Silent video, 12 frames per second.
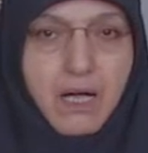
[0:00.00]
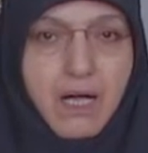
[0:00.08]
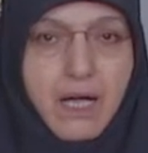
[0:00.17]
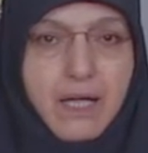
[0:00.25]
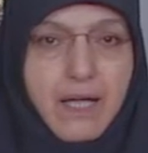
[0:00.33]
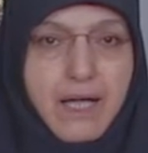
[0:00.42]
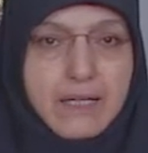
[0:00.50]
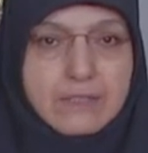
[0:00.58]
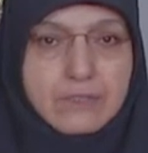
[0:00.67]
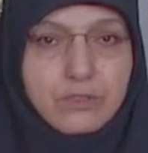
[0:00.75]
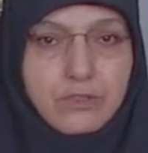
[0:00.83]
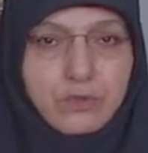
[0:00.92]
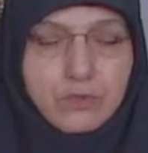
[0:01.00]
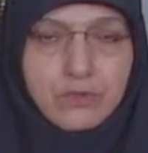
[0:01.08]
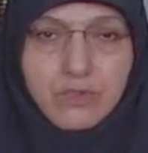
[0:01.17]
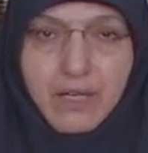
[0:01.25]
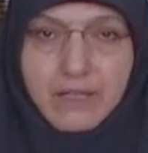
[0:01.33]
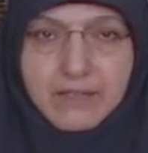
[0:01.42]
I had to look
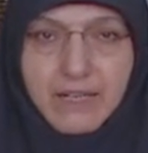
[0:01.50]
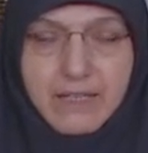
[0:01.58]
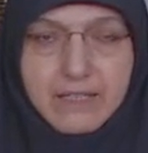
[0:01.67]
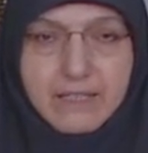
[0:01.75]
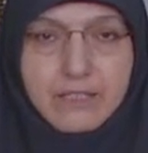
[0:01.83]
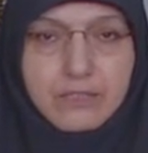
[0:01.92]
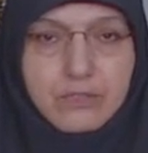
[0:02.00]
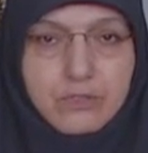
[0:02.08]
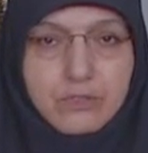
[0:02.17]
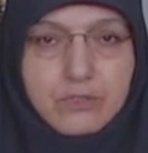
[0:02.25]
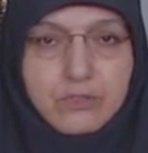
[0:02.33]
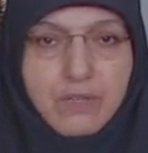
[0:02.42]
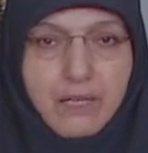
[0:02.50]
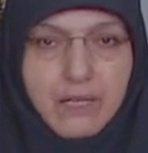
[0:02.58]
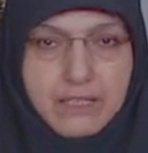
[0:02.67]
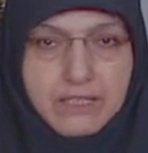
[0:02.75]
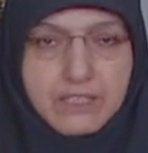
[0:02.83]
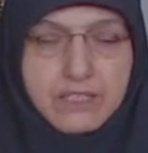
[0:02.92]
directly into the
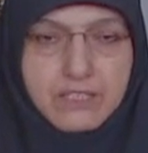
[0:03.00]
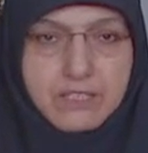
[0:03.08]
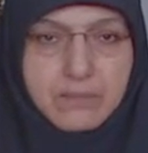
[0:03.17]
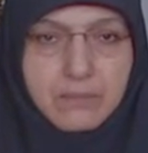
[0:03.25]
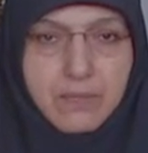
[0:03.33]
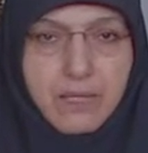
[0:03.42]
relationship